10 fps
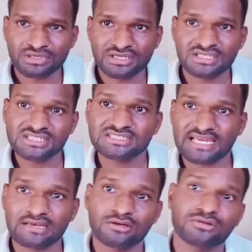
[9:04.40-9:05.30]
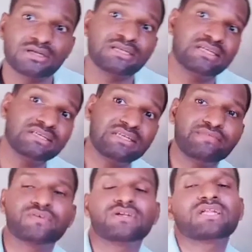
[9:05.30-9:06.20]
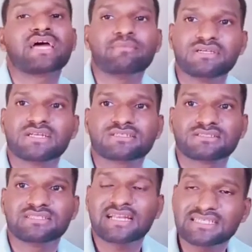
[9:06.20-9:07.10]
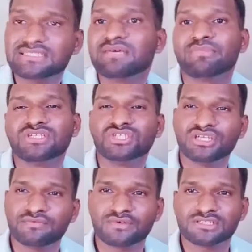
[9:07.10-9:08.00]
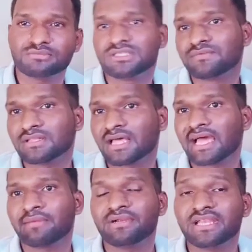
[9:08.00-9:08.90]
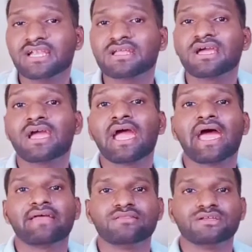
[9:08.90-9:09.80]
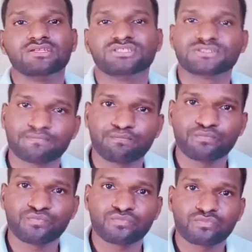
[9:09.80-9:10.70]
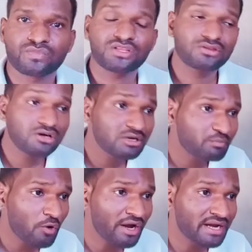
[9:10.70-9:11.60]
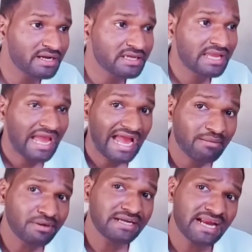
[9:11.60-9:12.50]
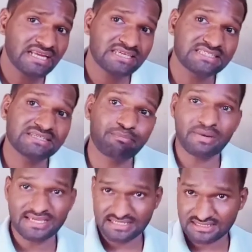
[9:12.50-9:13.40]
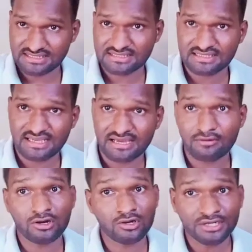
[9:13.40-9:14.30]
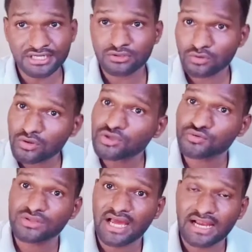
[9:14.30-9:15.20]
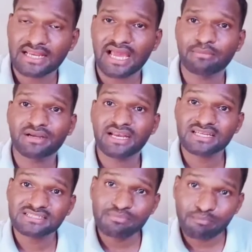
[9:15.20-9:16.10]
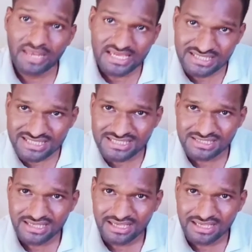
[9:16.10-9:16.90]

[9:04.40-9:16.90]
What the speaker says: but niche cannot contain different habitats. That is the major difference between the habitat and the niche. The third point, habitat is a place. I have already told you that habitat is a place